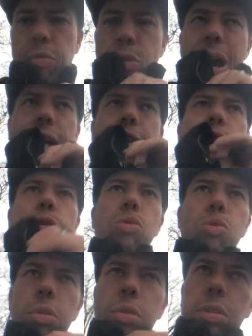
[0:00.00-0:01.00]

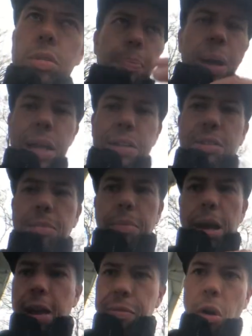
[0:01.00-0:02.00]
raccoon,
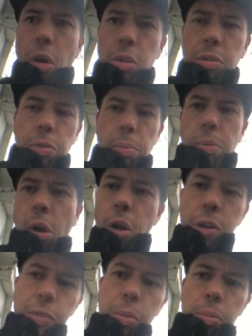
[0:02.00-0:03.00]
possum, all
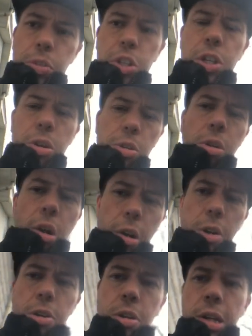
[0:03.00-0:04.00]
of them share
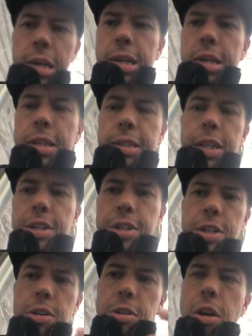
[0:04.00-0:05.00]
our
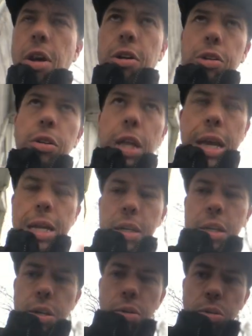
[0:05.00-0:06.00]

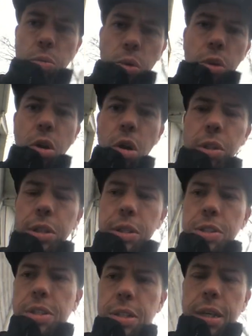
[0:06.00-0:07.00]
land here. We're all in
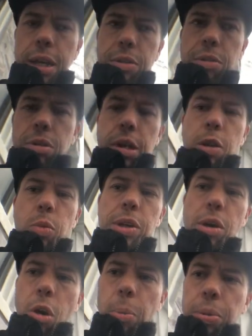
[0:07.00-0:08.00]
this together, and
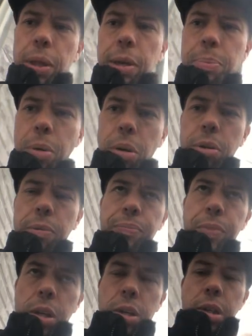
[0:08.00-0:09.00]
we all play a part.
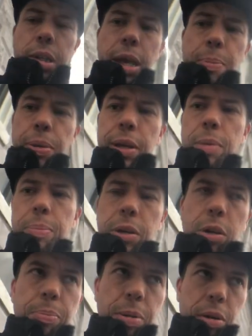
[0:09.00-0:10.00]
They play a
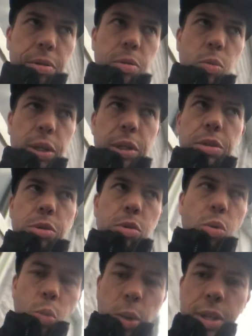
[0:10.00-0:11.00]
bigger part than we
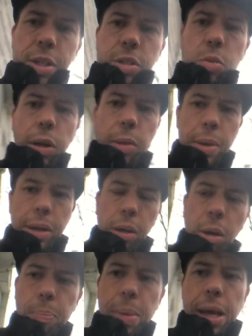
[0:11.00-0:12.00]
do. We just want to make
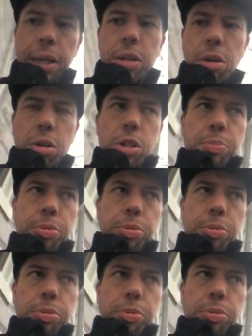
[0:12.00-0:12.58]
our backyards